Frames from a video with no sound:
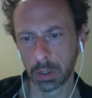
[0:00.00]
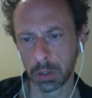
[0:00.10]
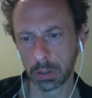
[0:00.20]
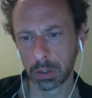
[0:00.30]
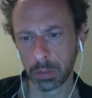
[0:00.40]

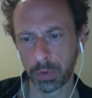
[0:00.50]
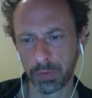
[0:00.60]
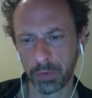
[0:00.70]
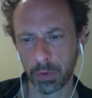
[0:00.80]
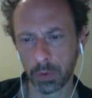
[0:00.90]
the
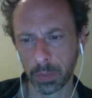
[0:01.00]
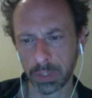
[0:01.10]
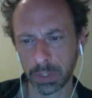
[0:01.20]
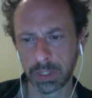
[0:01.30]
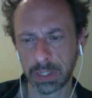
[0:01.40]

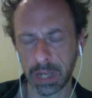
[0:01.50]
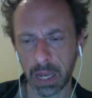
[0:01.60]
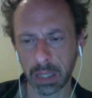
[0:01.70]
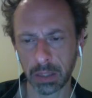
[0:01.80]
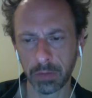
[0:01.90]
performance is
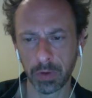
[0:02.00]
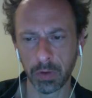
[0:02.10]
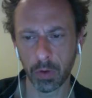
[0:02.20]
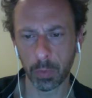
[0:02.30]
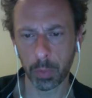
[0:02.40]
negatively
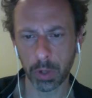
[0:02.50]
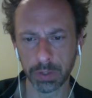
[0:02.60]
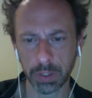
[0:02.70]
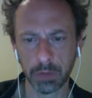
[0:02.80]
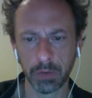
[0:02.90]
or
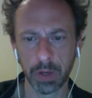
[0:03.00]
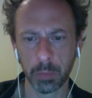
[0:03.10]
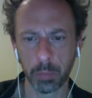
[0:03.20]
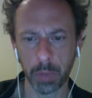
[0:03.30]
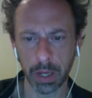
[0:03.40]
positively
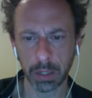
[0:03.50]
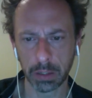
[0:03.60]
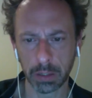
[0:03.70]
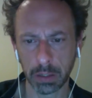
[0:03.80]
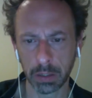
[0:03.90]

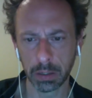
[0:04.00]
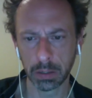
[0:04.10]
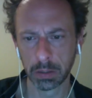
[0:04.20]
impacting